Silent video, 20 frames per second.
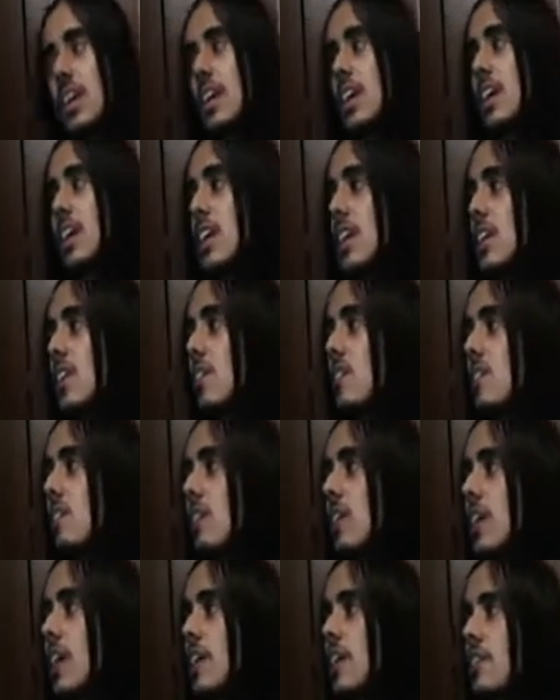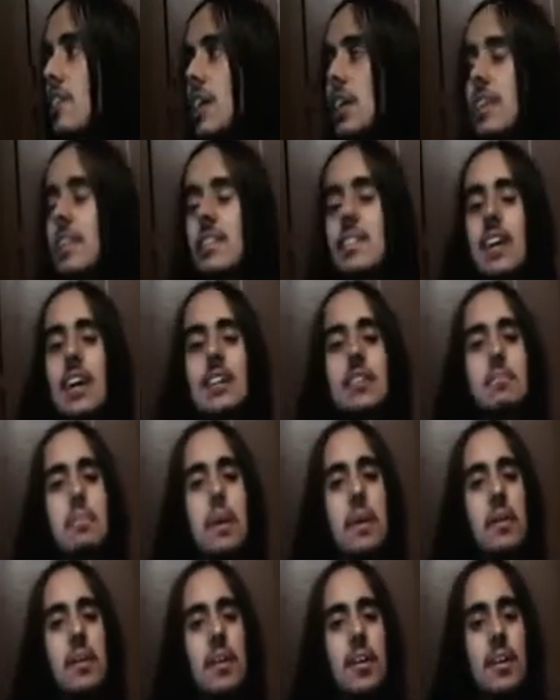And a year later, they decided to
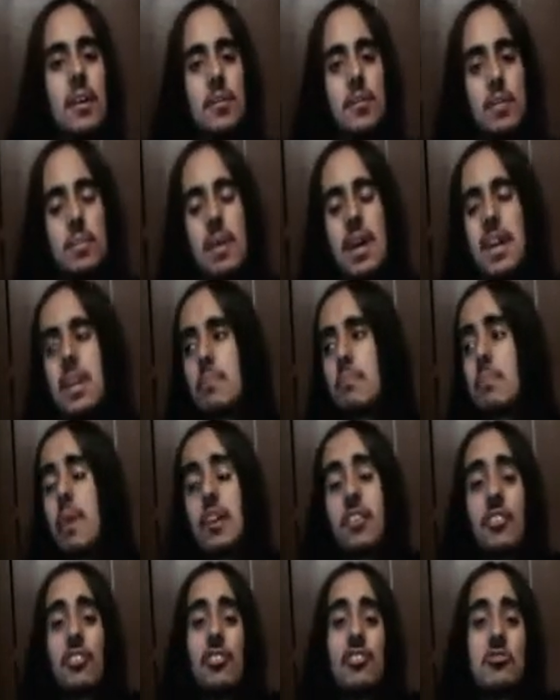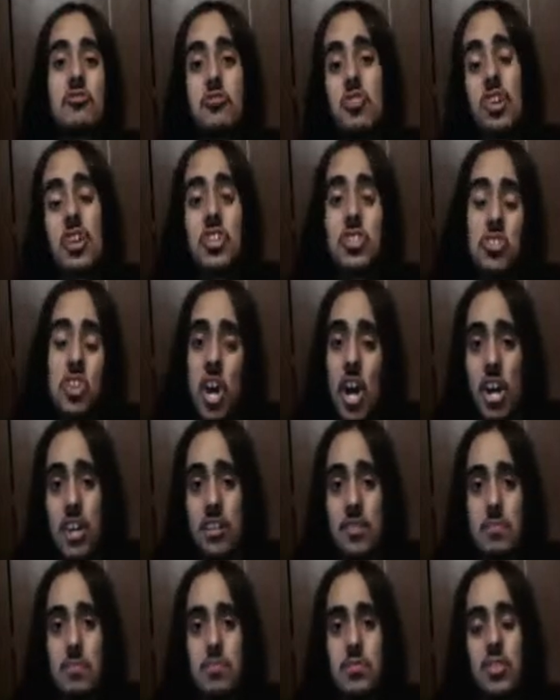make Merry Christmas, Drake and
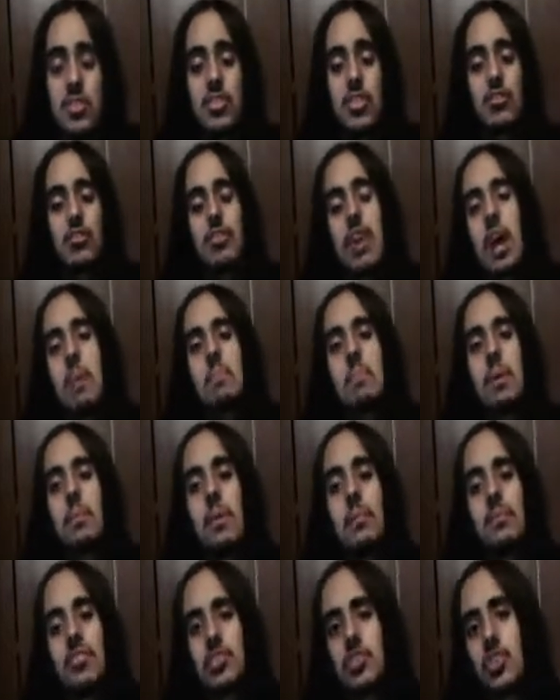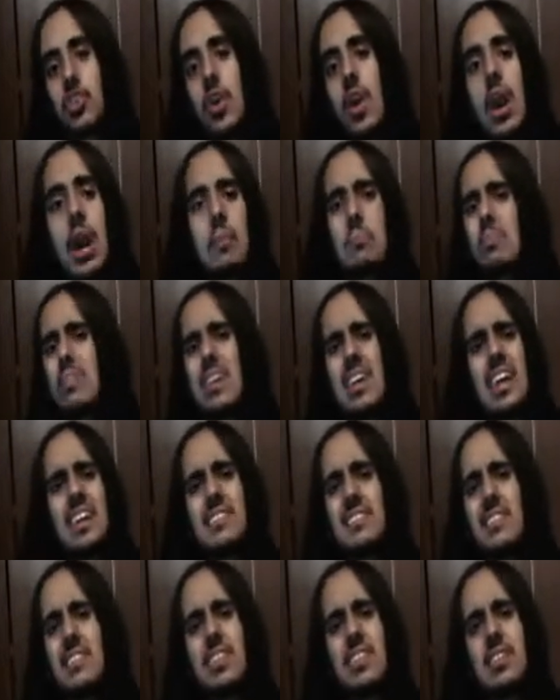Josh, just a wrap up of the show. I'm
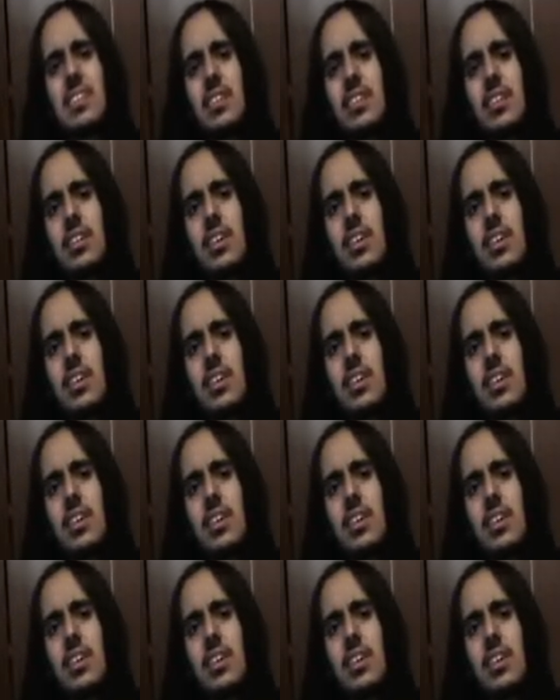guessing.